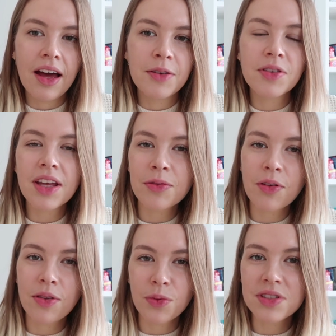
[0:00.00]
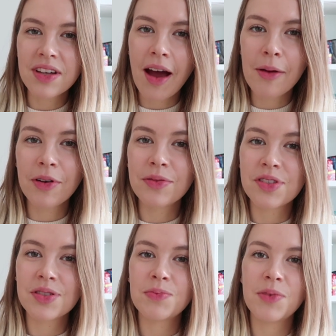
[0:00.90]
I feel like for a long time I've
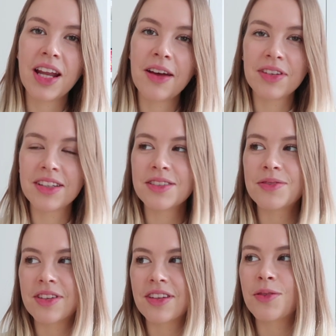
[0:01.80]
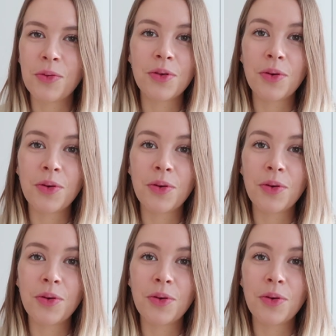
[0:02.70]
just been having this feeling, oh